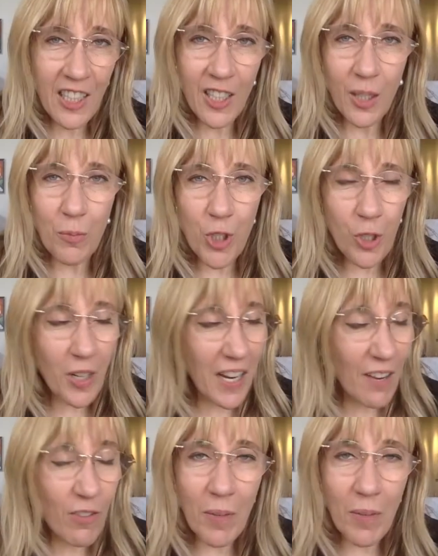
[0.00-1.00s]
I'm sure
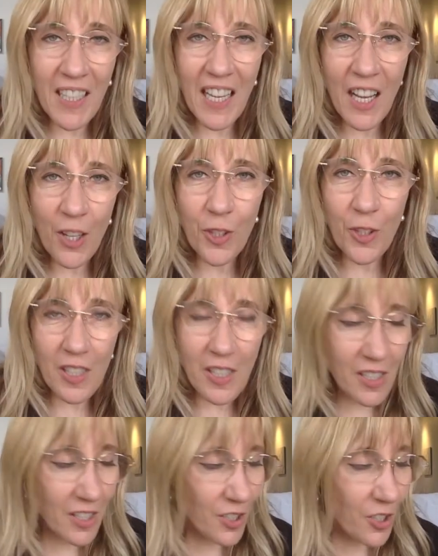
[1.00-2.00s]
everybody out there
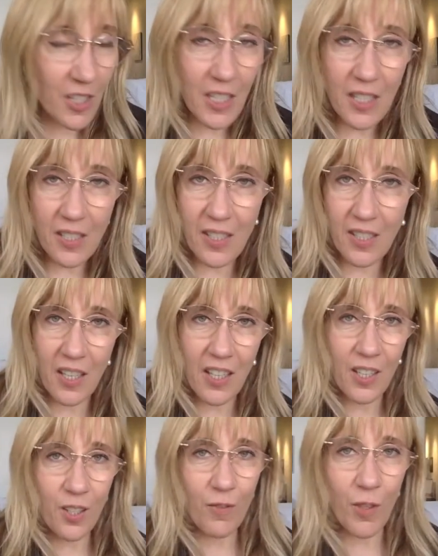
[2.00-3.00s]
listening to this uh,
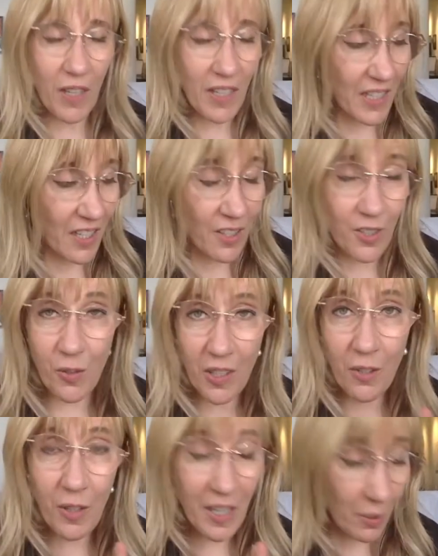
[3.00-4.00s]
interview right now is going,
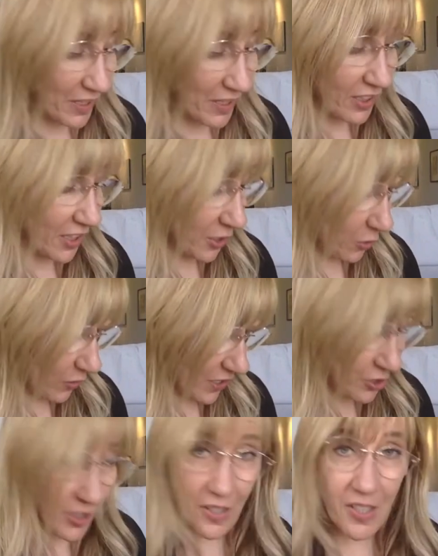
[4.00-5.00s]
okay, we have a lot of
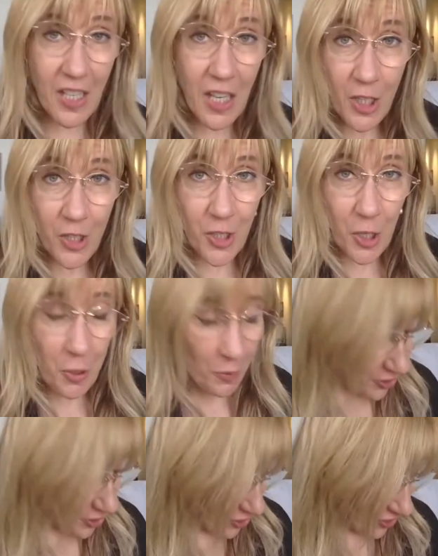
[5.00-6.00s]
questions. So
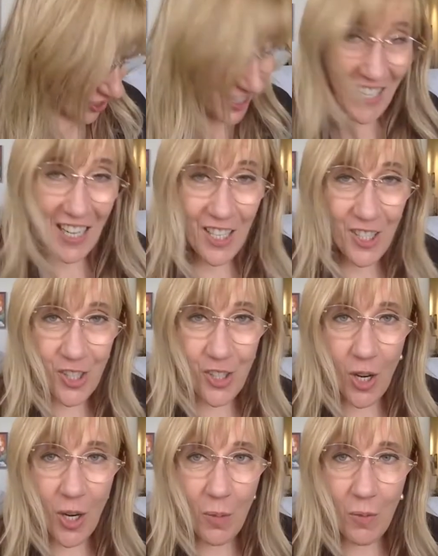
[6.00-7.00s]
just to, to
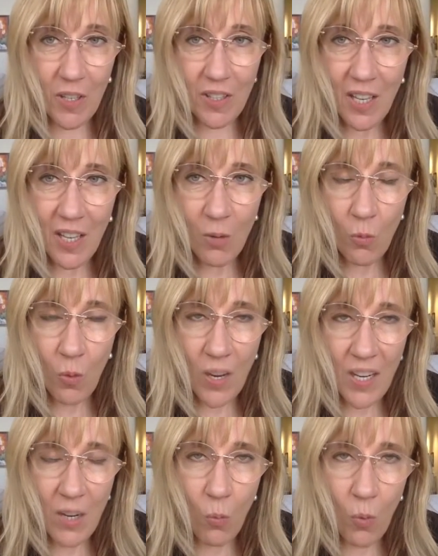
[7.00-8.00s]
start with, what
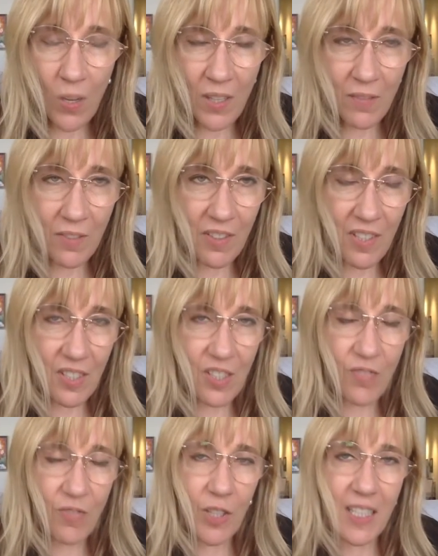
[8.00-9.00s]
one of the things that's
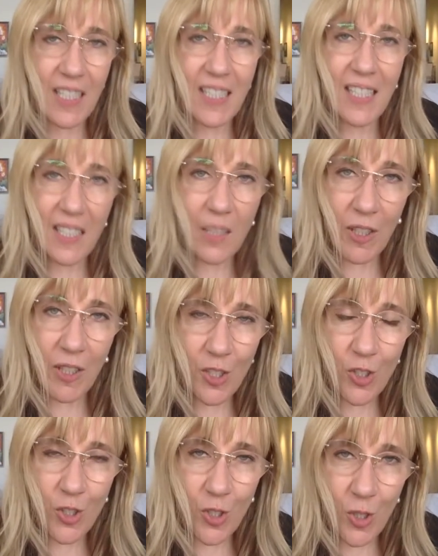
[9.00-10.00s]
very exciting about
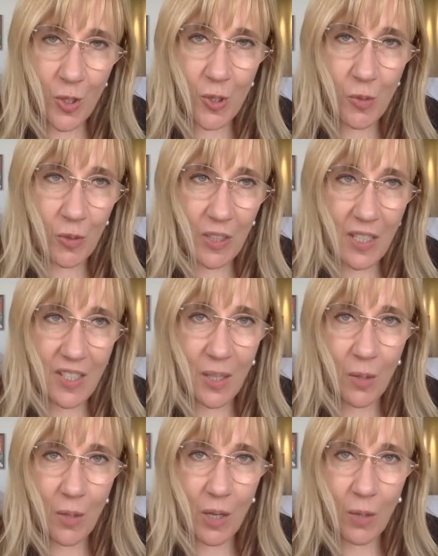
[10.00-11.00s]
this news release,
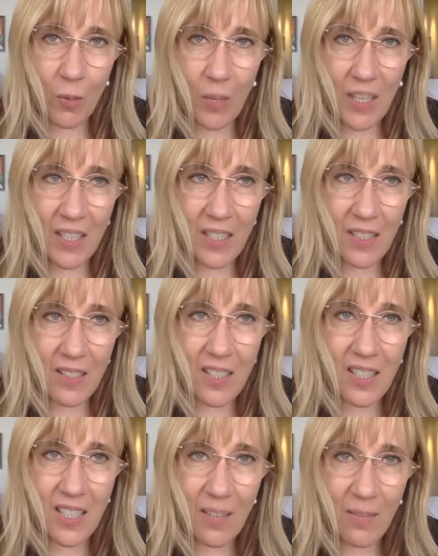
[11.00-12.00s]
I, I read it
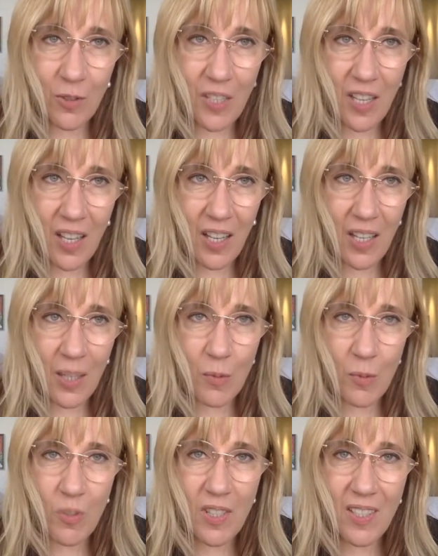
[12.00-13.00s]
several times,
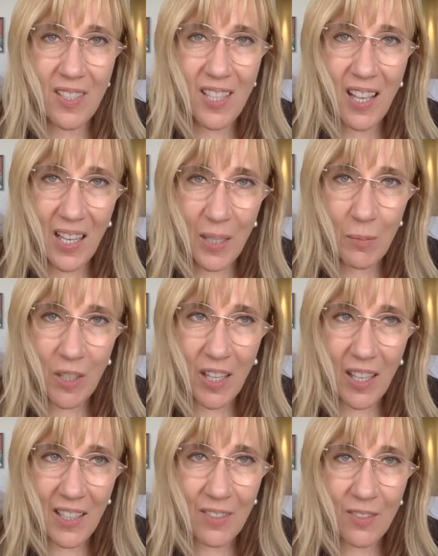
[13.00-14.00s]
was the
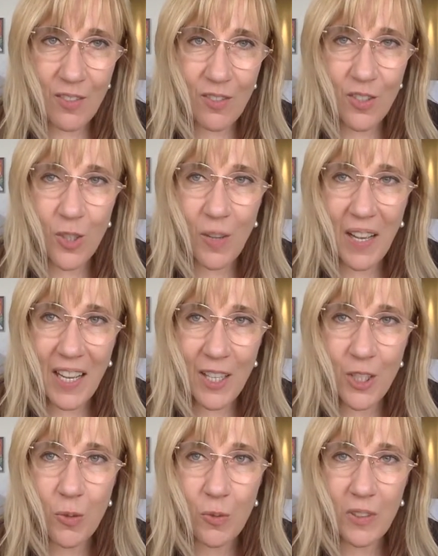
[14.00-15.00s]
timeline to
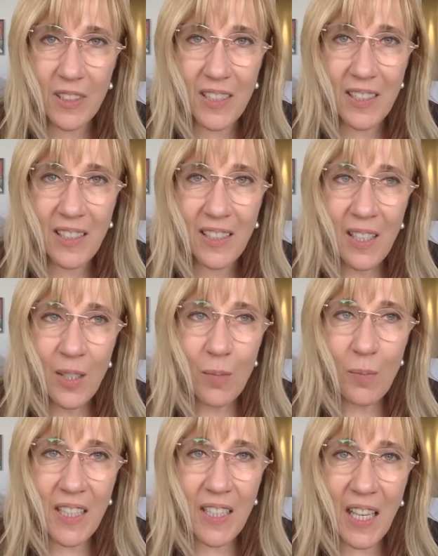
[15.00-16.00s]
actually
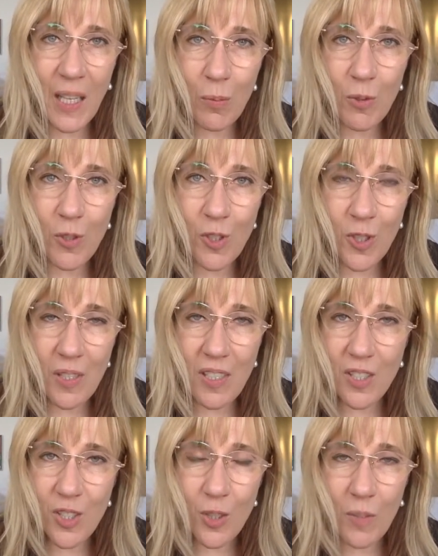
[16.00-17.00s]
being able to do
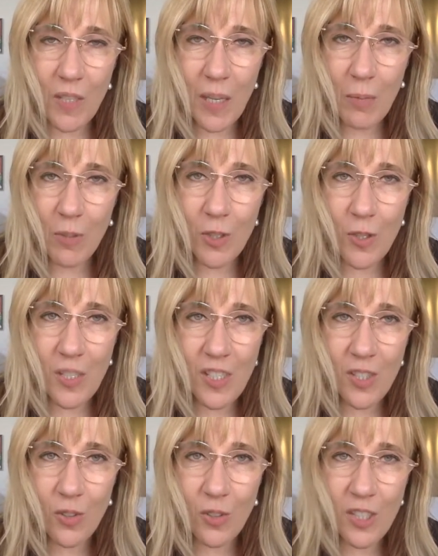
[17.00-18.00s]
this. You'll be able to do this
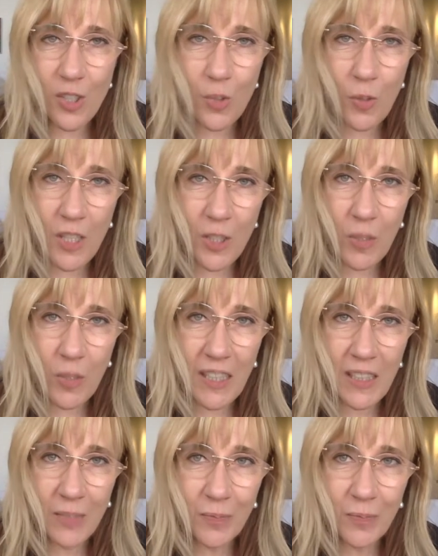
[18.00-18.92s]
as early as 2020?